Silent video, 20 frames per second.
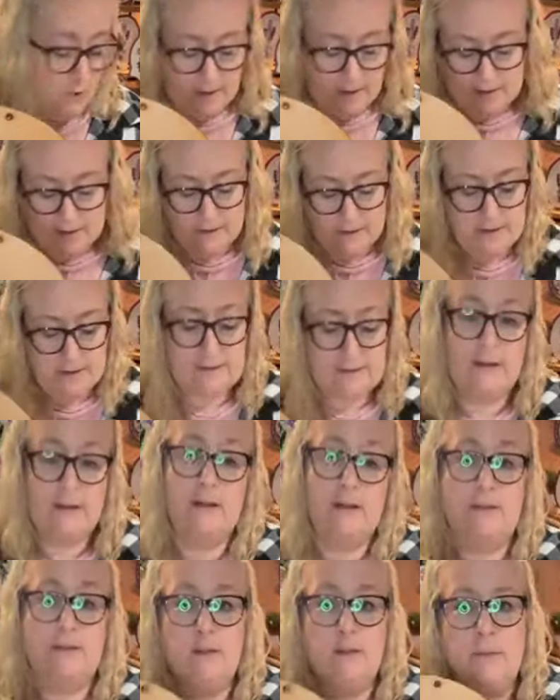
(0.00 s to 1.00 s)
Oh my goodness,
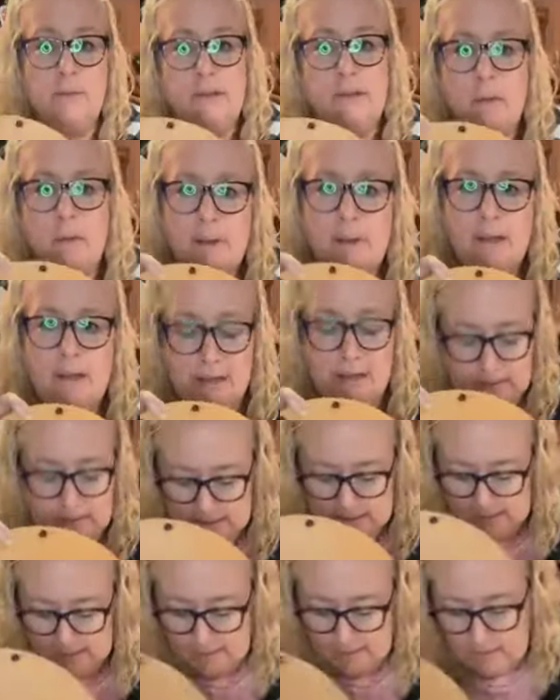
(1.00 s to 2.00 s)
that only took me 20
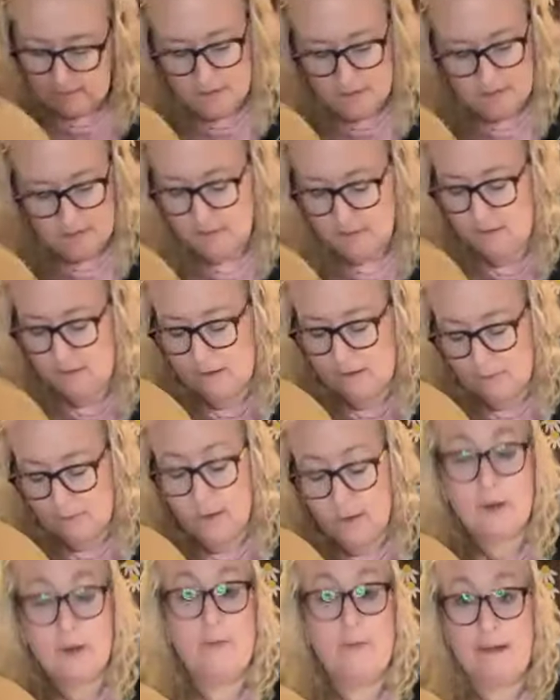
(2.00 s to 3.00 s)
minutes.
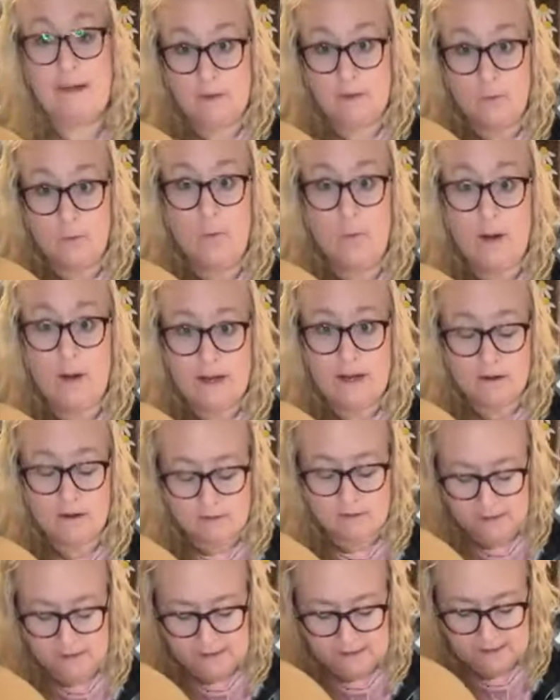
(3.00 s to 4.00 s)
We're going to be done way
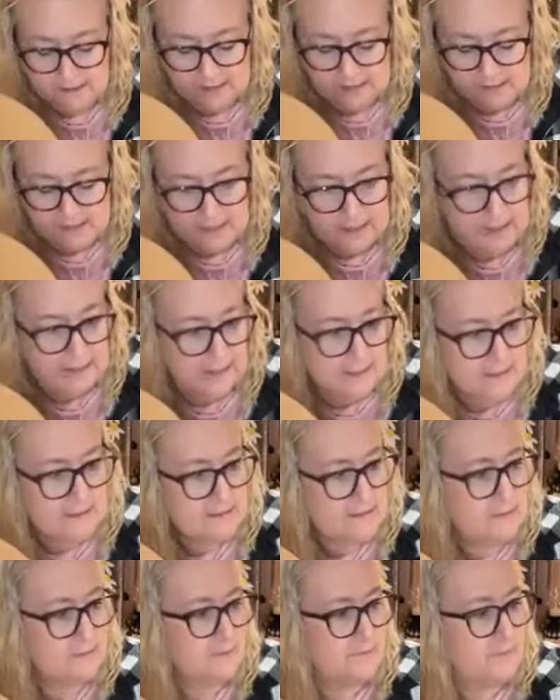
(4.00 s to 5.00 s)
early tonight,
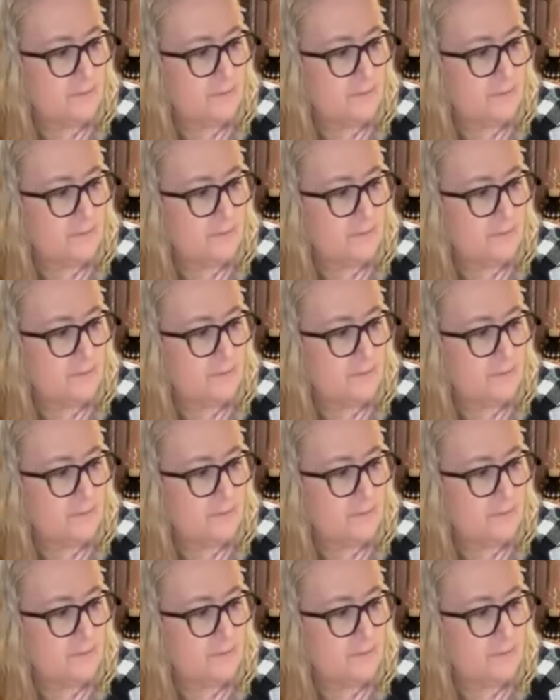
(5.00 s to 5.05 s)
ladies.